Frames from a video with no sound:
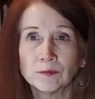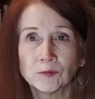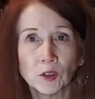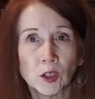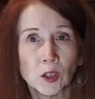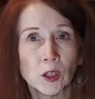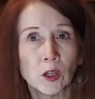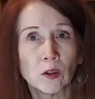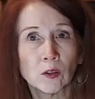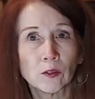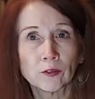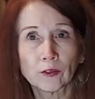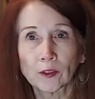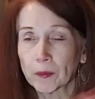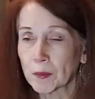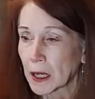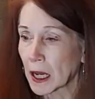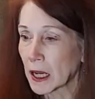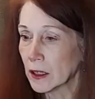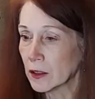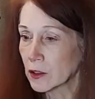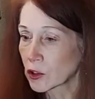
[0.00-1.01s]
you know,
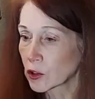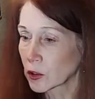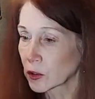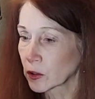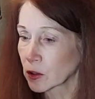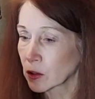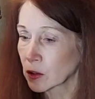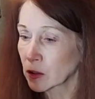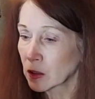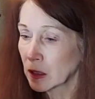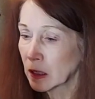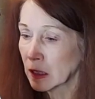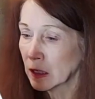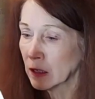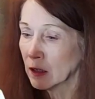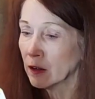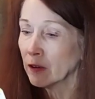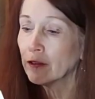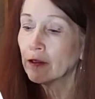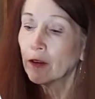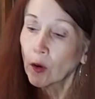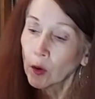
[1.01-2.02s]
from nature,
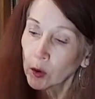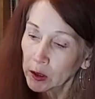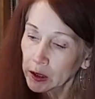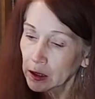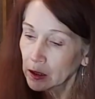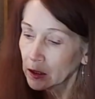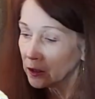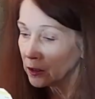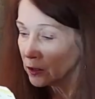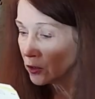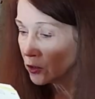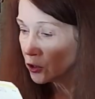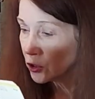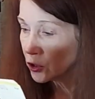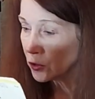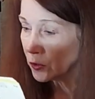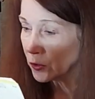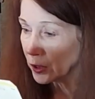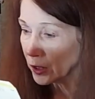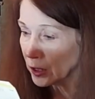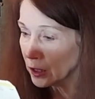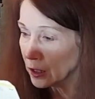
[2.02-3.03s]
foliage
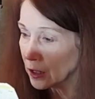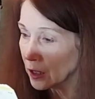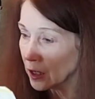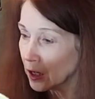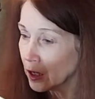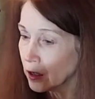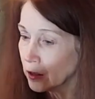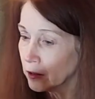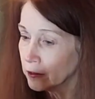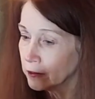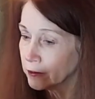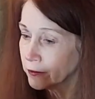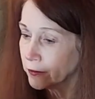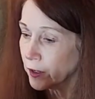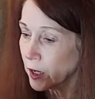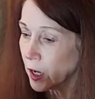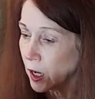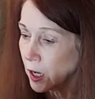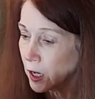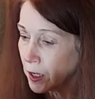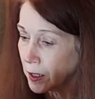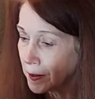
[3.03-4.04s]
you think of.
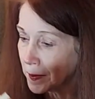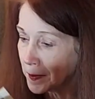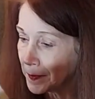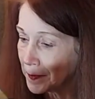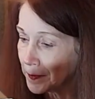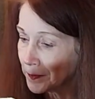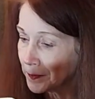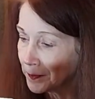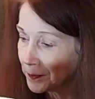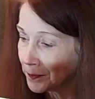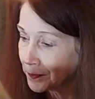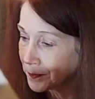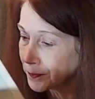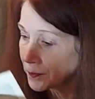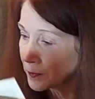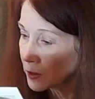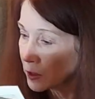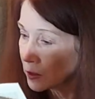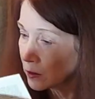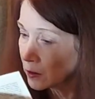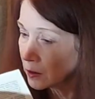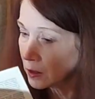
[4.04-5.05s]

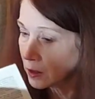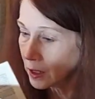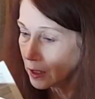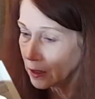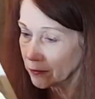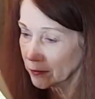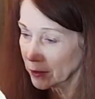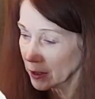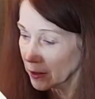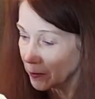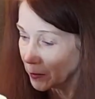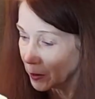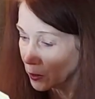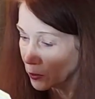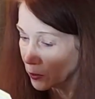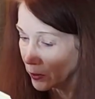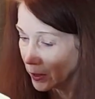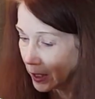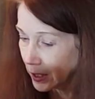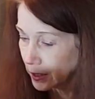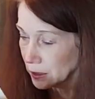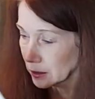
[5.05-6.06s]
Can't find a
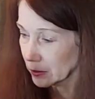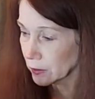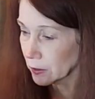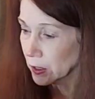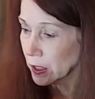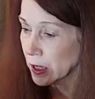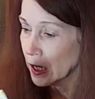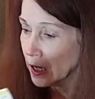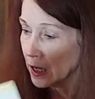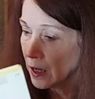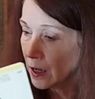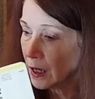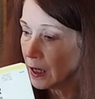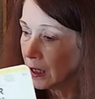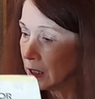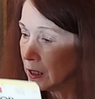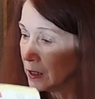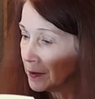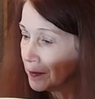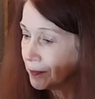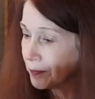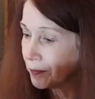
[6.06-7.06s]
picture of that either.
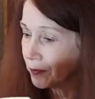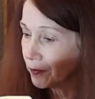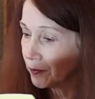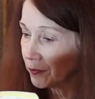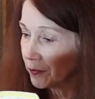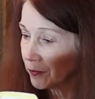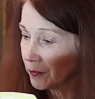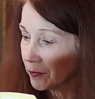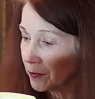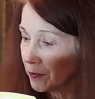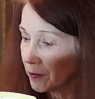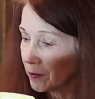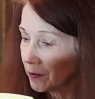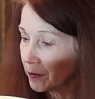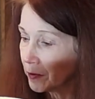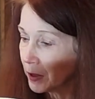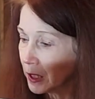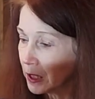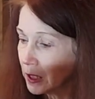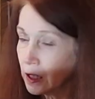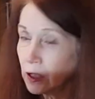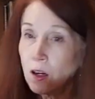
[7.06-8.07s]

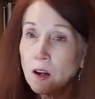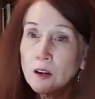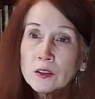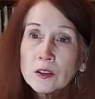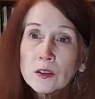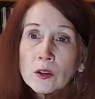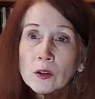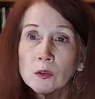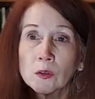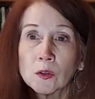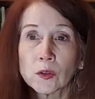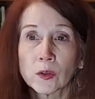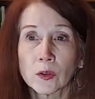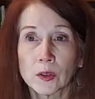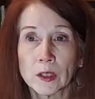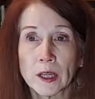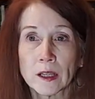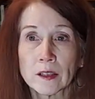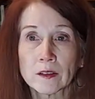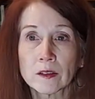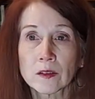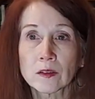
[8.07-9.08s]
But it also
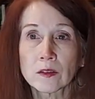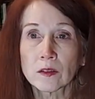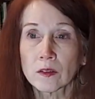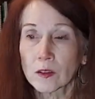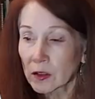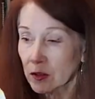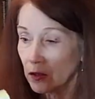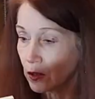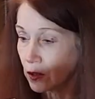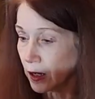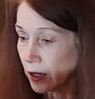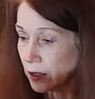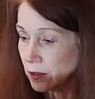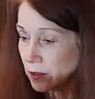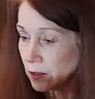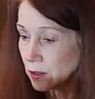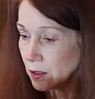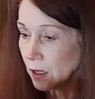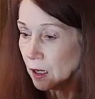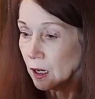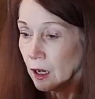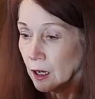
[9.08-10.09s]
creates this
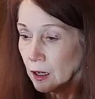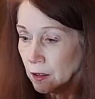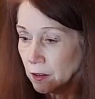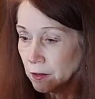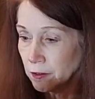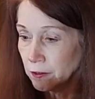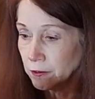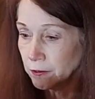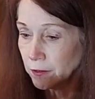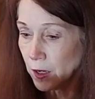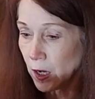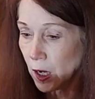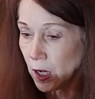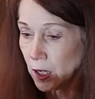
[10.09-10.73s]
sense of,